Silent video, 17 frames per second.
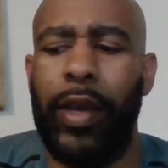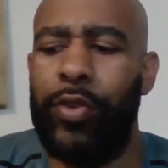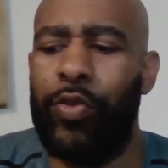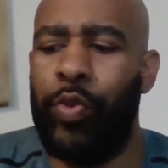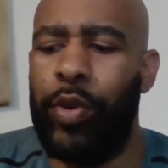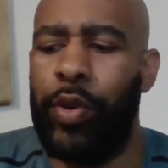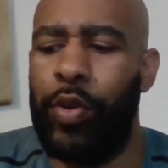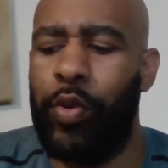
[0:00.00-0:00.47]

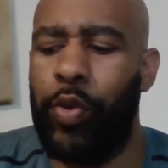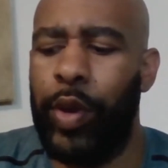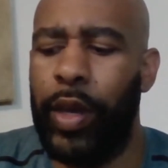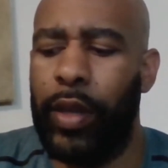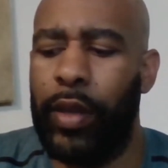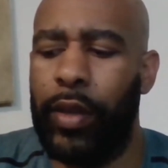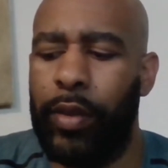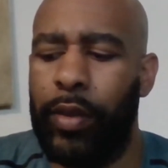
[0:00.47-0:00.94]
guess real
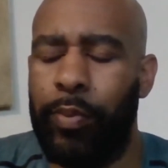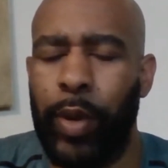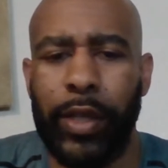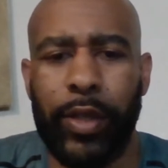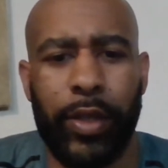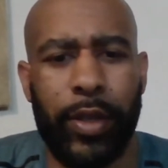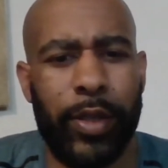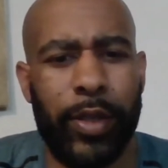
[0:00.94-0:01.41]
quick,
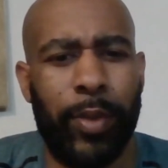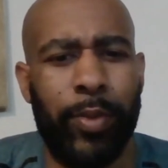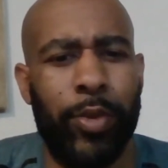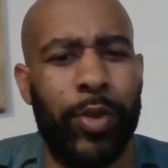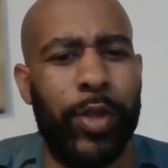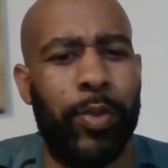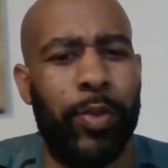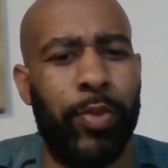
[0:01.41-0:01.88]
based on something
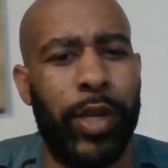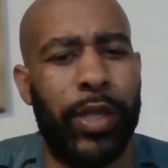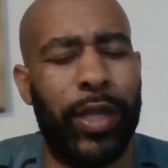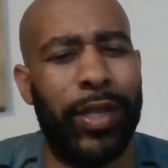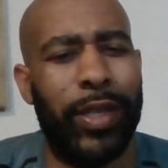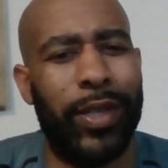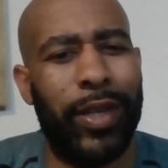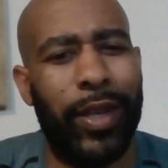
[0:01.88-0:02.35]
you just
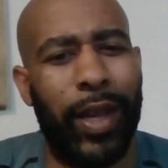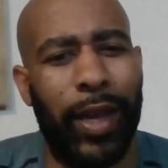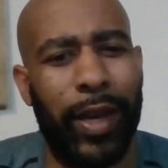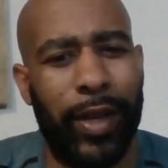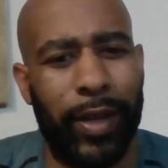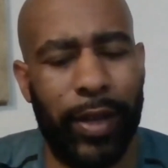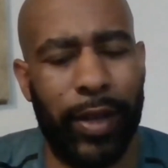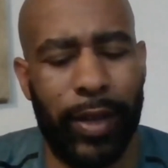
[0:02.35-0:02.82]
mentioned, is there
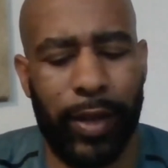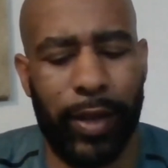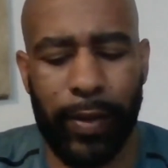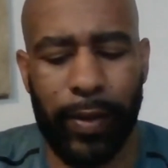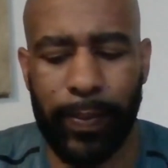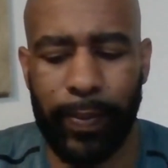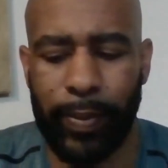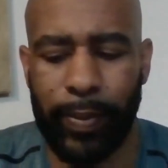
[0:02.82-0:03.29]
like
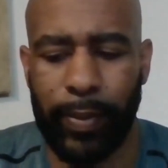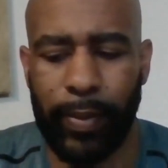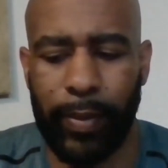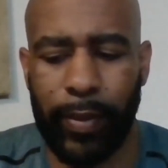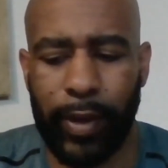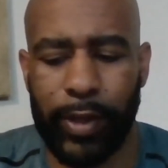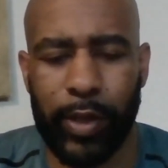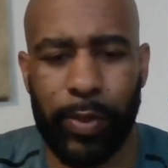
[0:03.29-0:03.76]
a
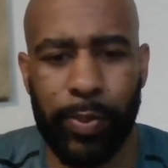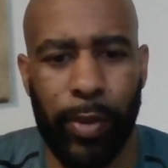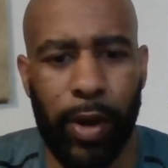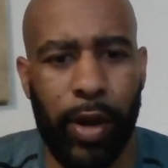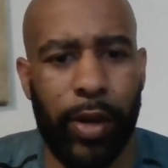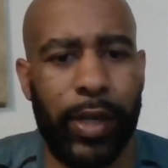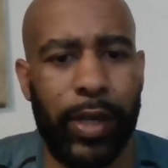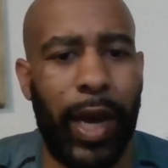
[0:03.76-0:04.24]

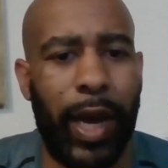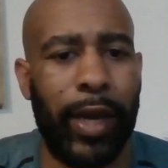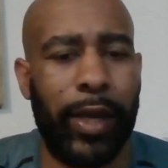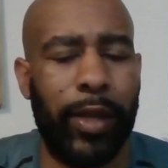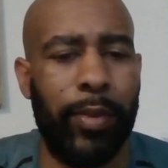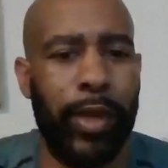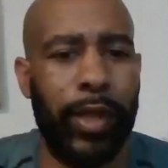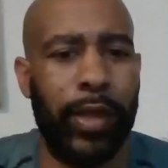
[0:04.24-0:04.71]
small
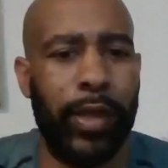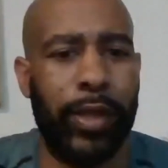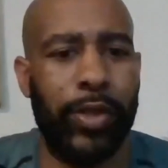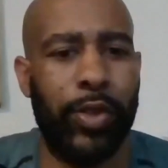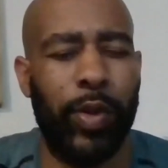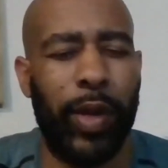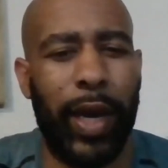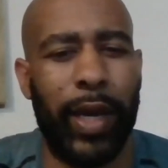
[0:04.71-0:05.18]
document
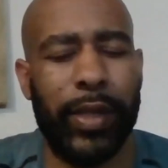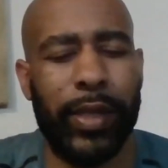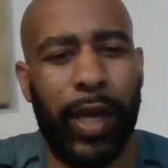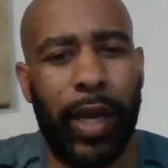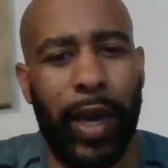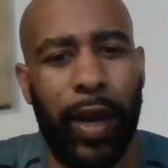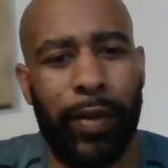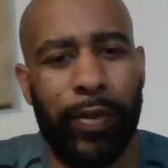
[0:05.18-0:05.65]
that you guys
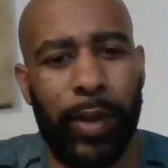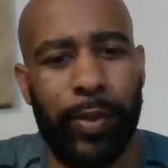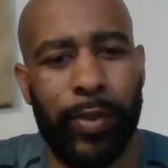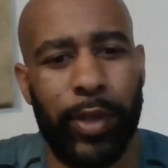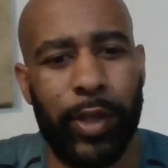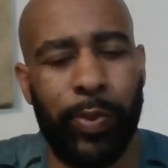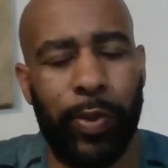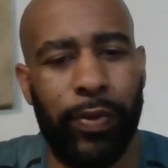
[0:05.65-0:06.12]
have that
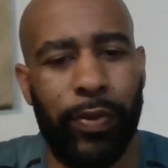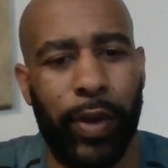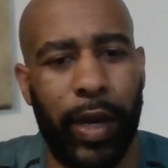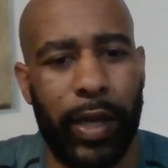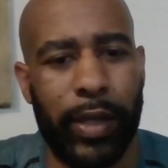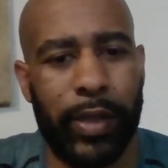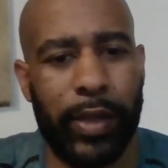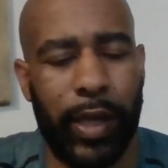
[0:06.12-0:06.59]
just
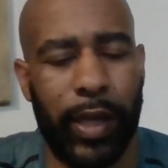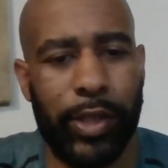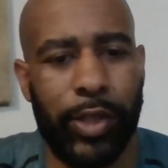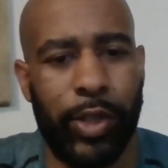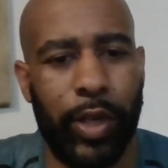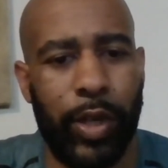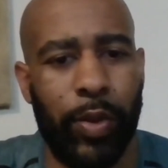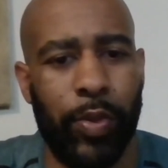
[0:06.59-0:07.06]
provides like
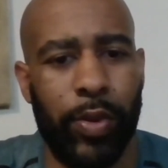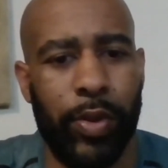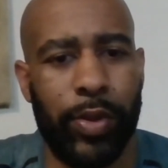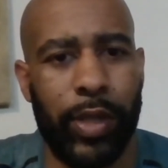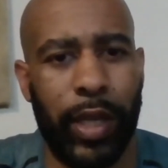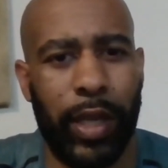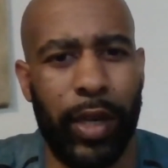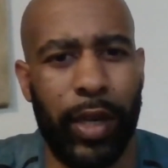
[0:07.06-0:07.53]

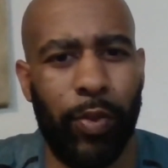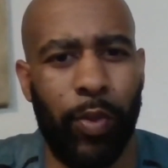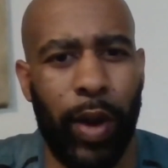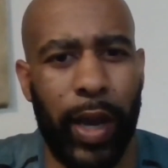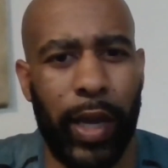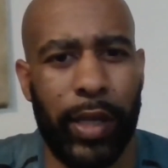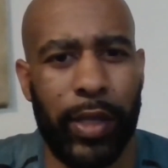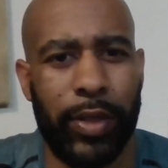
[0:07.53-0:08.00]
general tenant
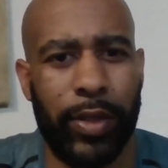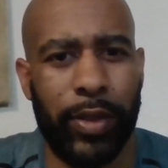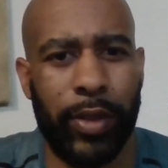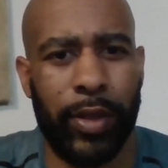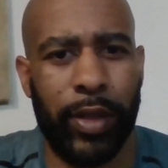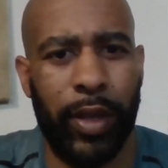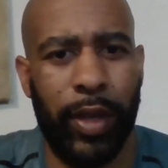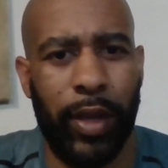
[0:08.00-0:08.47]
rights,
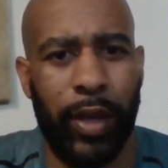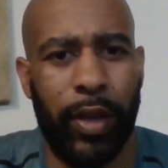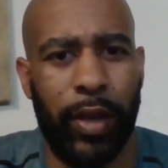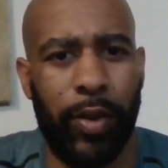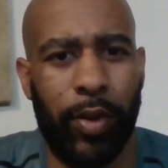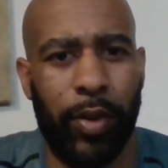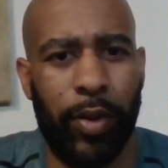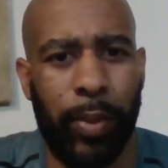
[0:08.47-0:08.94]

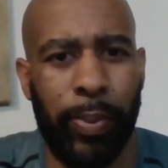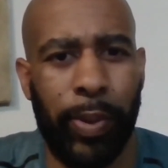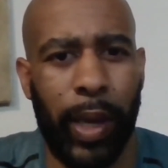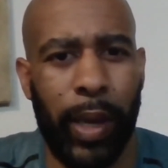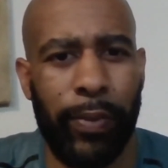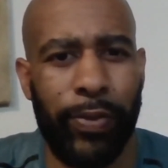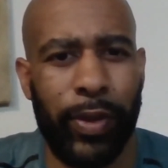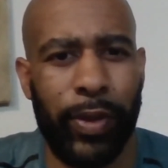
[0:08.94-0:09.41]
or a
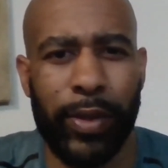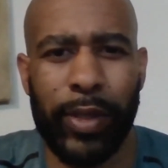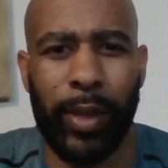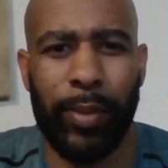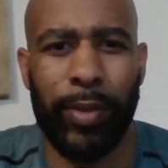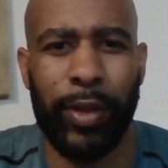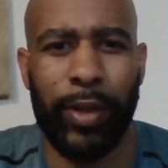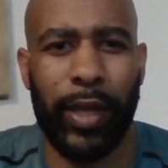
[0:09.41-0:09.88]
pamphlet or
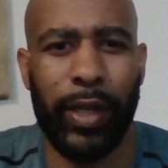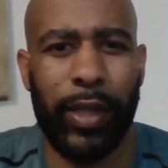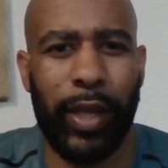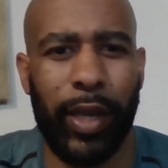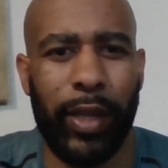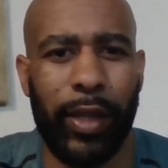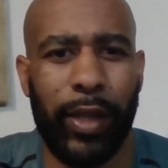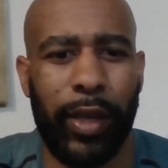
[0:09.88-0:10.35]
something like
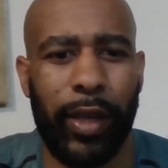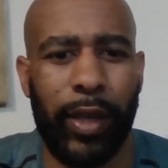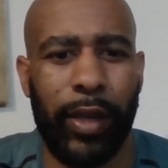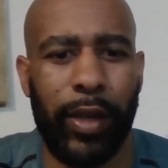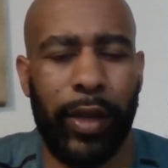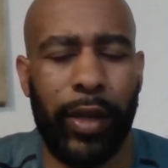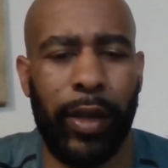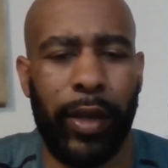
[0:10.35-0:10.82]
that
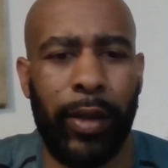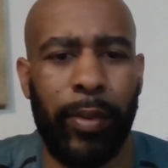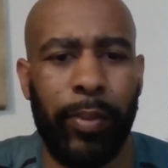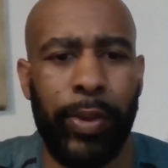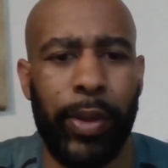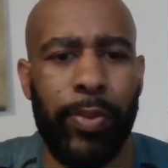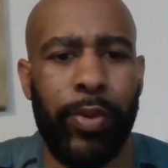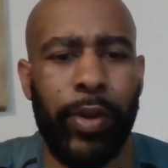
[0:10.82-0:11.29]

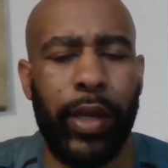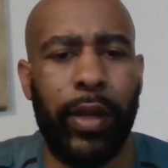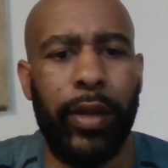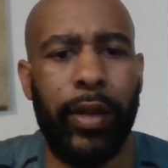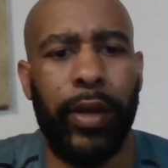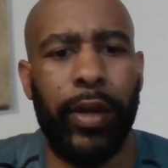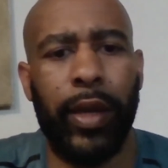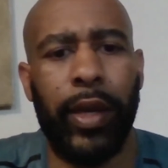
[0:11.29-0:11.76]
people can
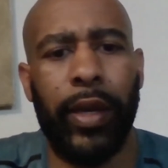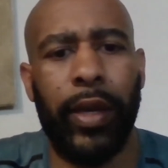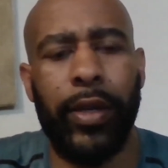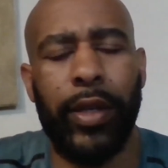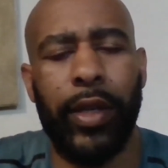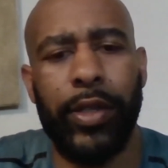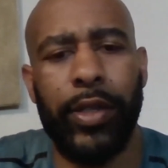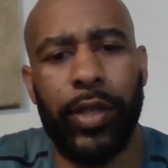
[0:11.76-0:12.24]
look at
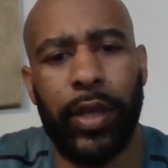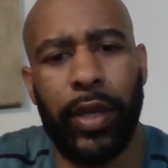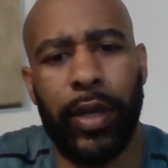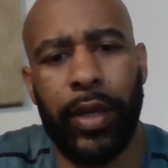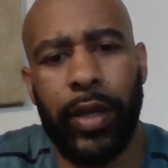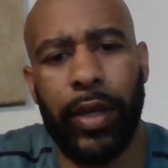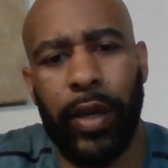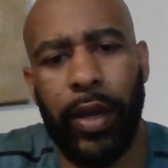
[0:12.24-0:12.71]
and
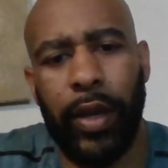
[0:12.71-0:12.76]
share?